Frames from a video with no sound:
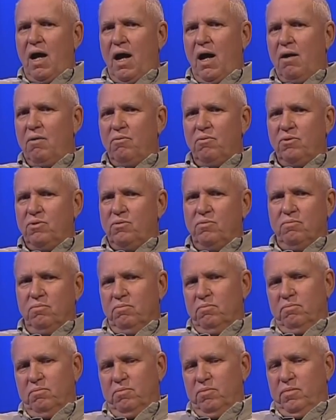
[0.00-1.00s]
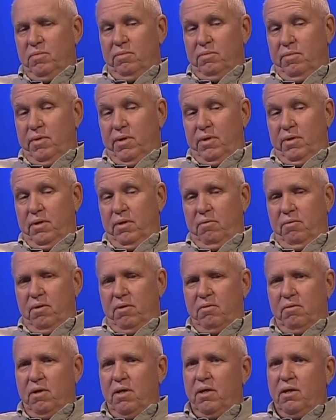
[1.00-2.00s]
I, I was... didn't know
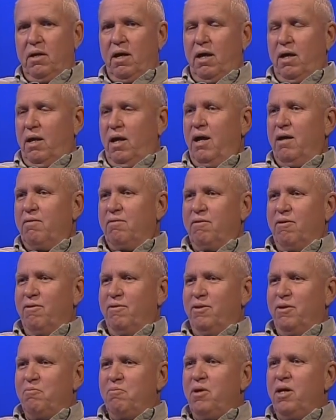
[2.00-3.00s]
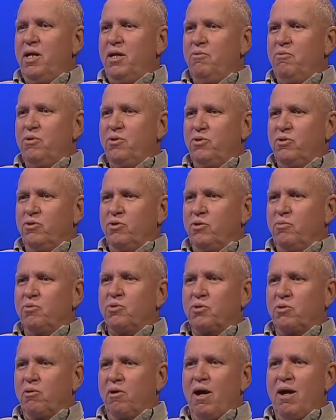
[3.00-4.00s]
anything, and I, and I thought the money was your
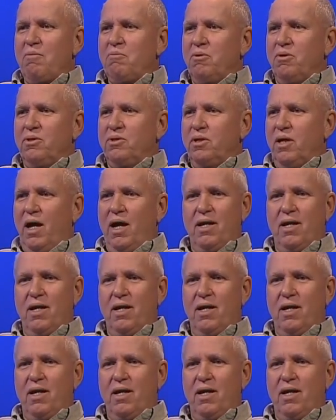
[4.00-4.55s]
subscribers.